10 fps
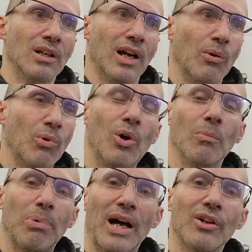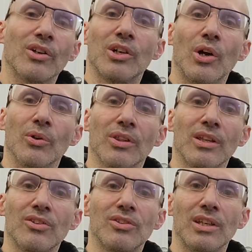I won't powder coat
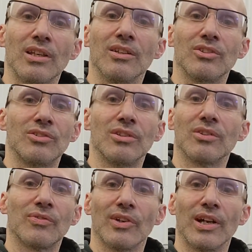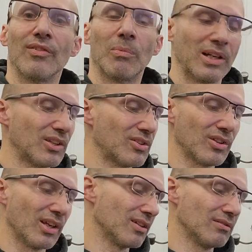these things just for everybody because
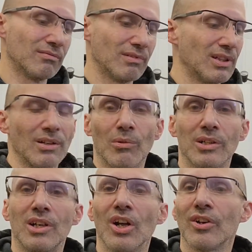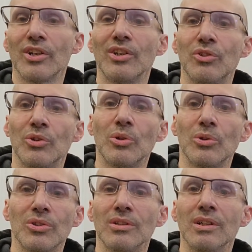it's like, what color do you
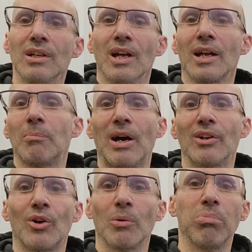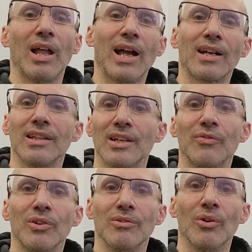choose? And I could powder coat it black, and then
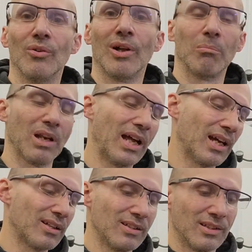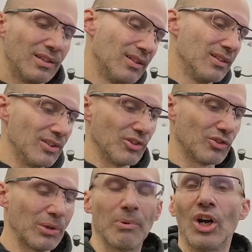if you don't want black, you
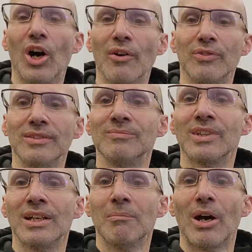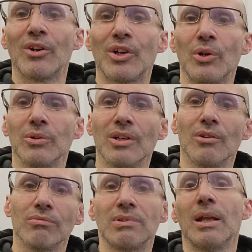strip it off. And powder coat, you
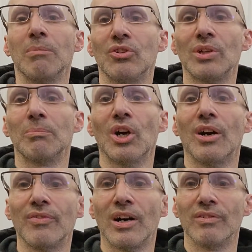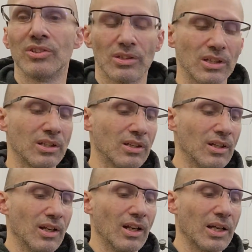know, can be stripped off, obviously.
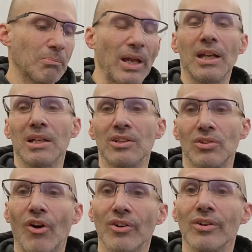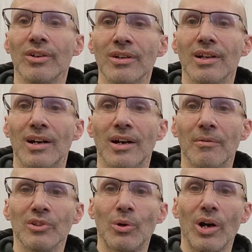Like paint, it's harder,
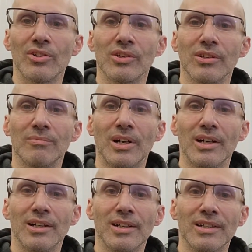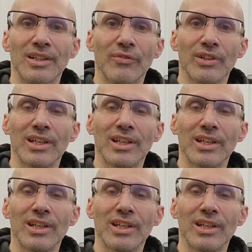uh, requires a, a, a different